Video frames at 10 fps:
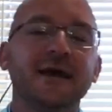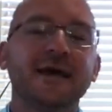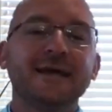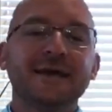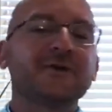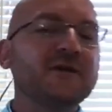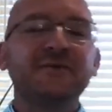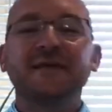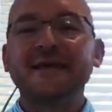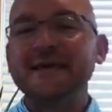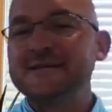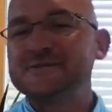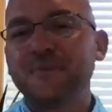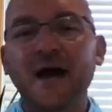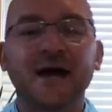And I'll give you the keys
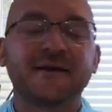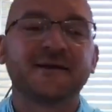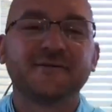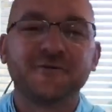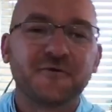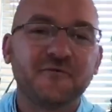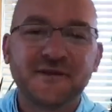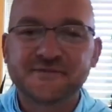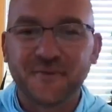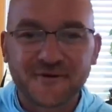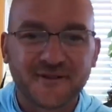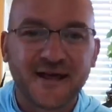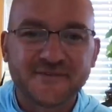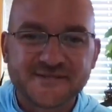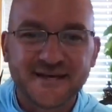back to your Facebook
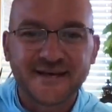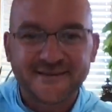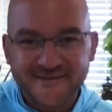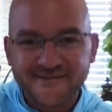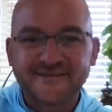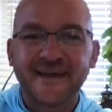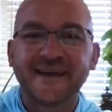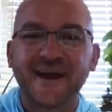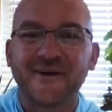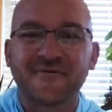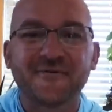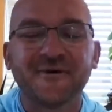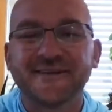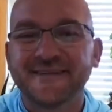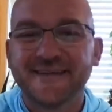Live site. Take care,
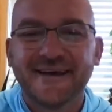everyone.